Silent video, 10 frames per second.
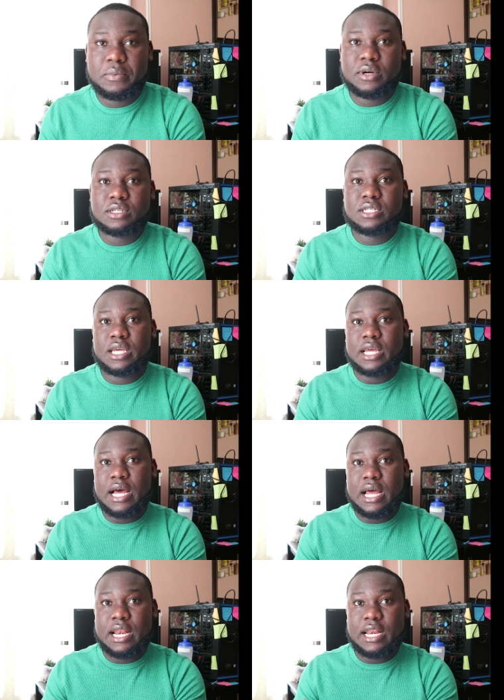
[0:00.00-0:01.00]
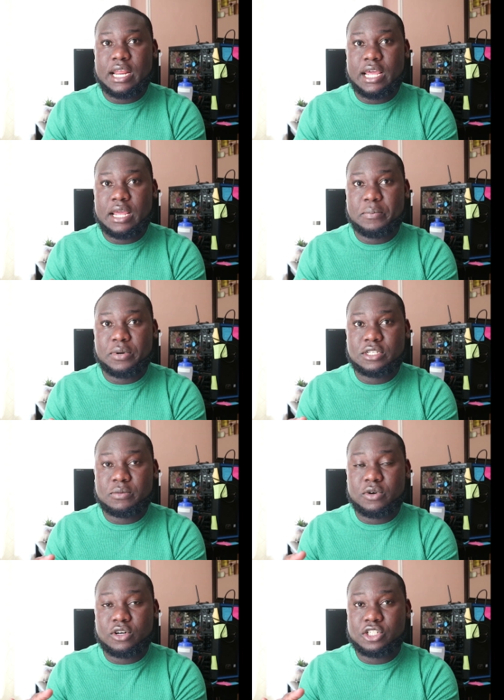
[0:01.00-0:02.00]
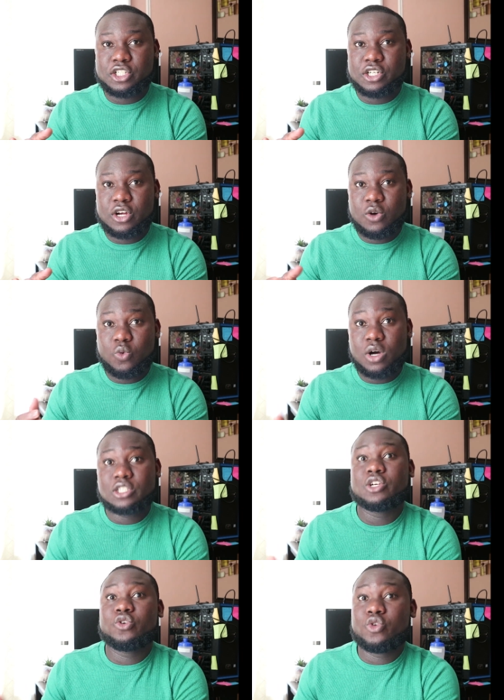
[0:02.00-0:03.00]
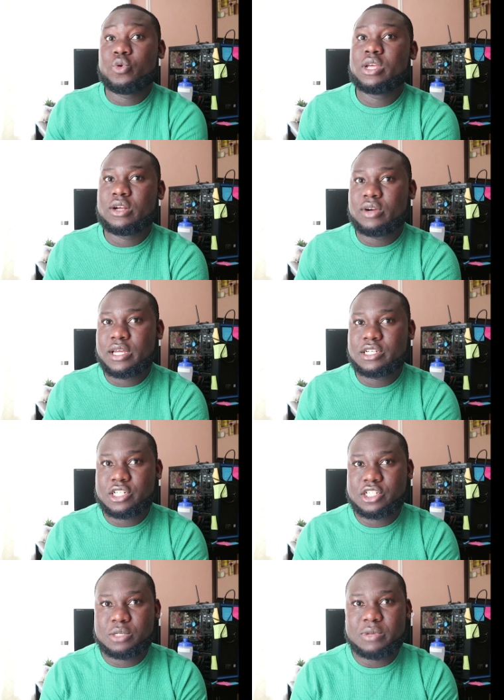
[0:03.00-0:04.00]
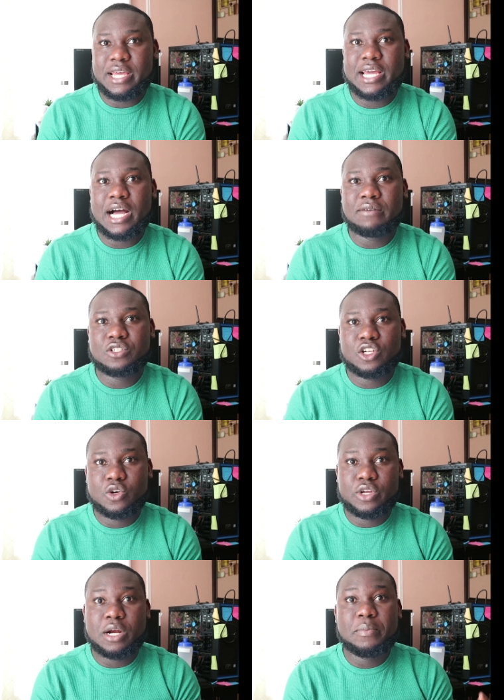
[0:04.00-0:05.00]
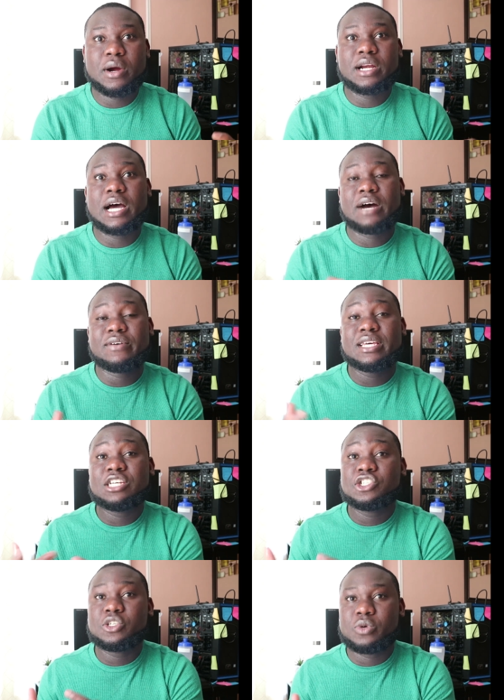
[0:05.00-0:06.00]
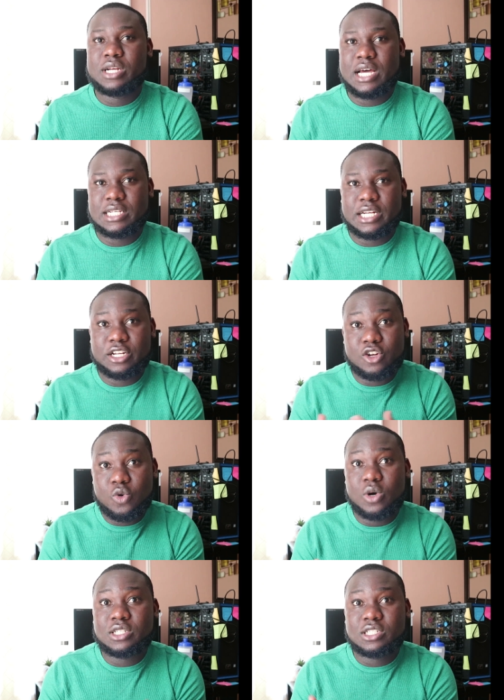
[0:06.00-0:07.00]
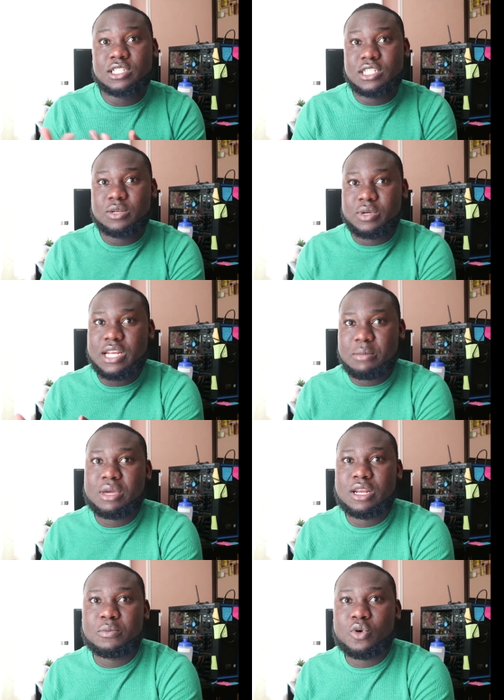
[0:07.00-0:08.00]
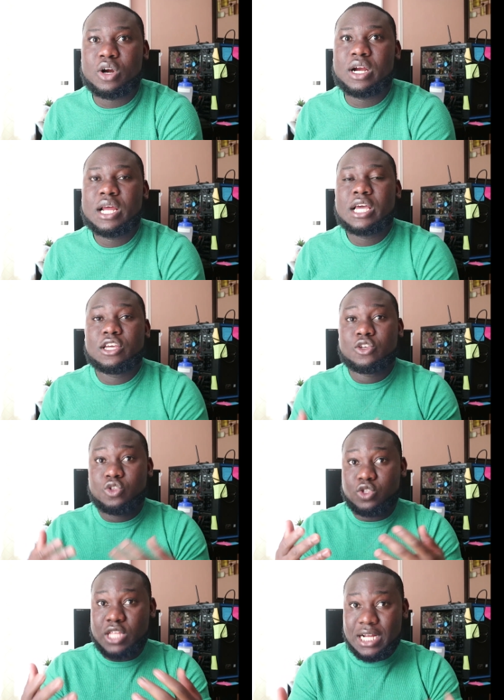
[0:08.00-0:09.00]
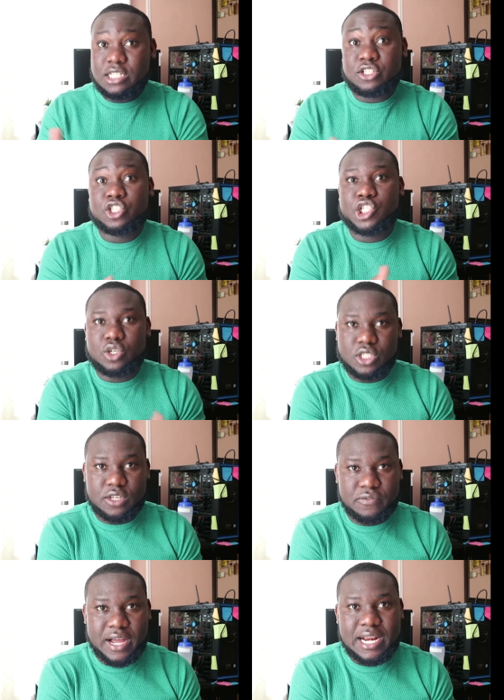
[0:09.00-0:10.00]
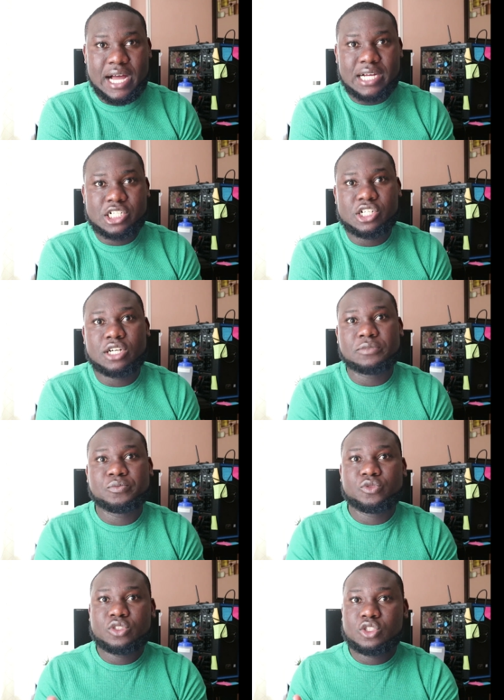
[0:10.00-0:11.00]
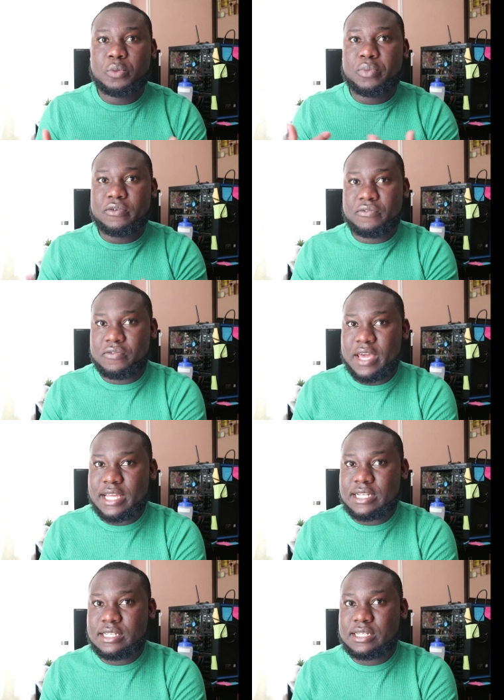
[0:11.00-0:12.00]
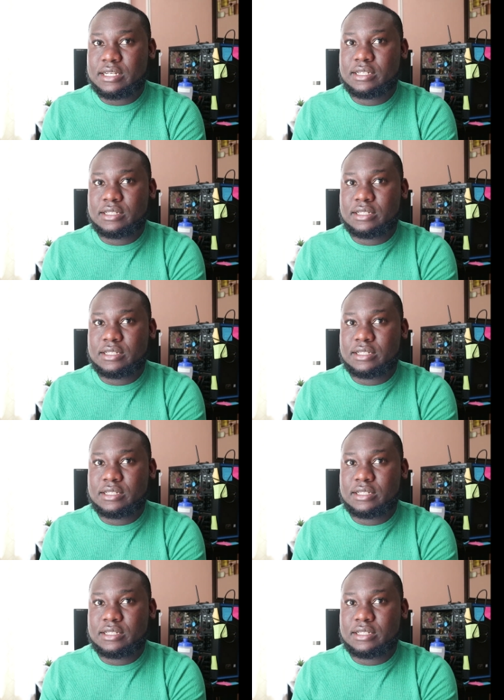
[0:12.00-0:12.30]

per se, and they pretty much want to ruin the relationship that you have. So now your partner have an issue with that and they don't want you to deal with them anymore. That is justified action to prevent,